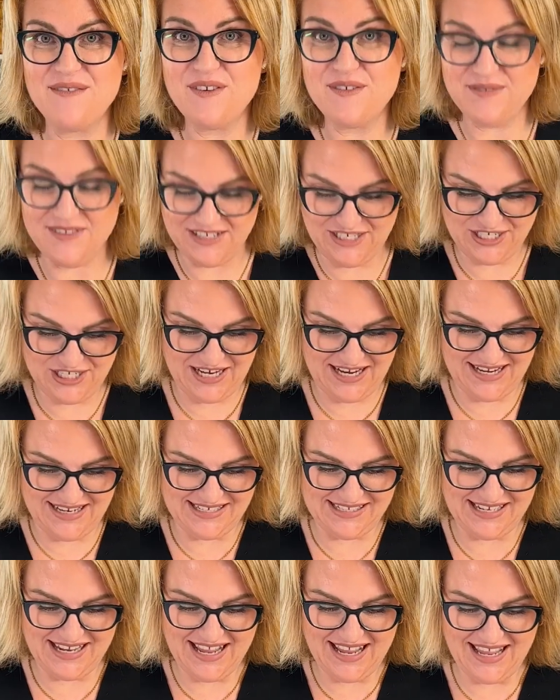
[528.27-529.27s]
of the
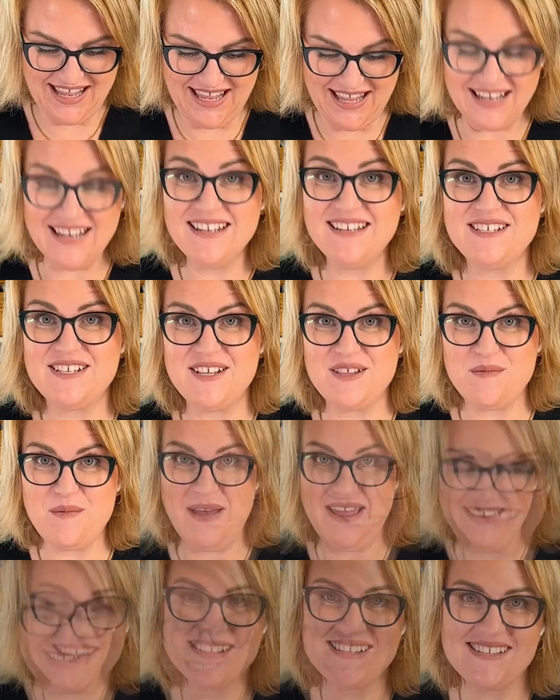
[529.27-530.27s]
cheese into the base.
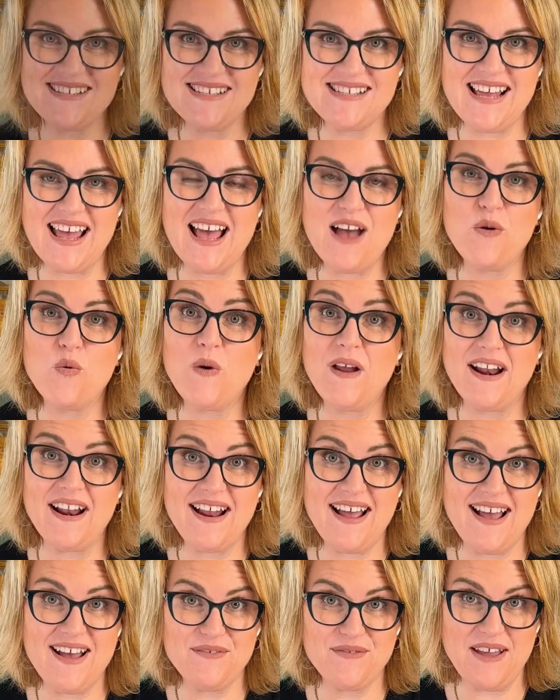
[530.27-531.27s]
And this is
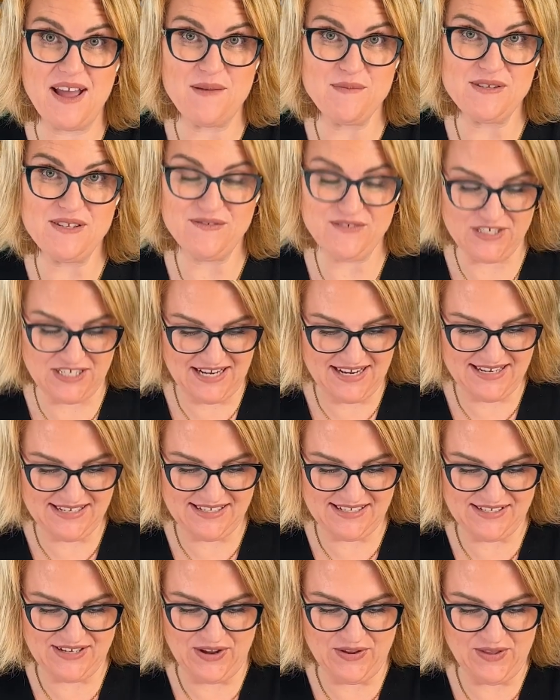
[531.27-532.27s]
1.5 cups of cheese,
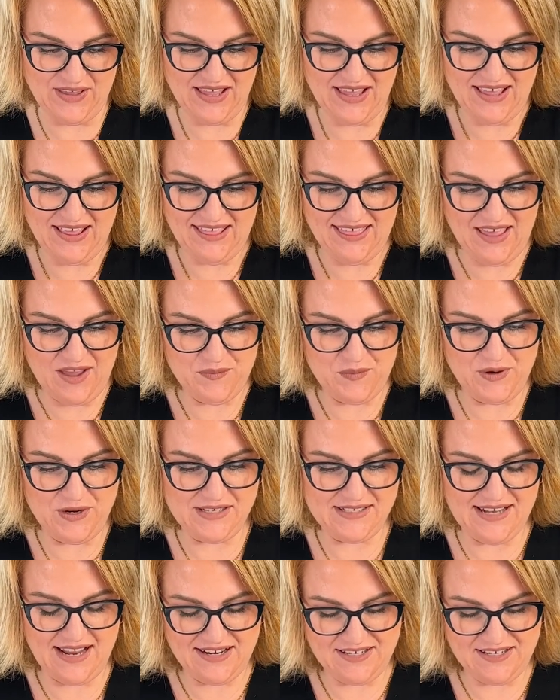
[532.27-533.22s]
so that works out